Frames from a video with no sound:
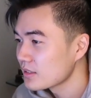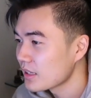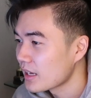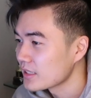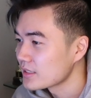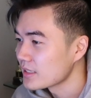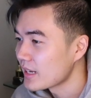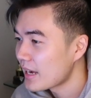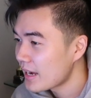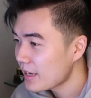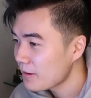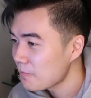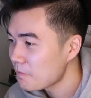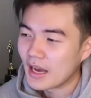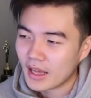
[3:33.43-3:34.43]
As did
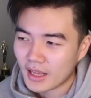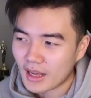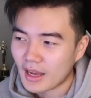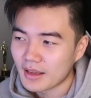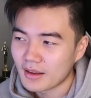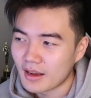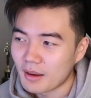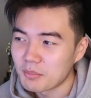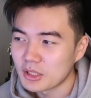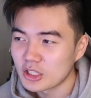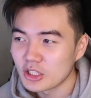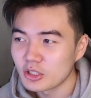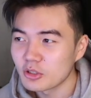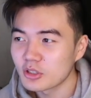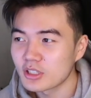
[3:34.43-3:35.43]
I'm a
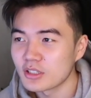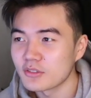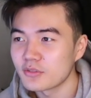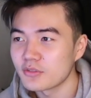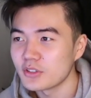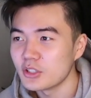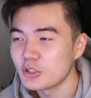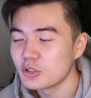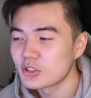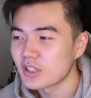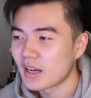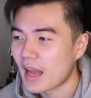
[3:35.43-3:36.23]
little confused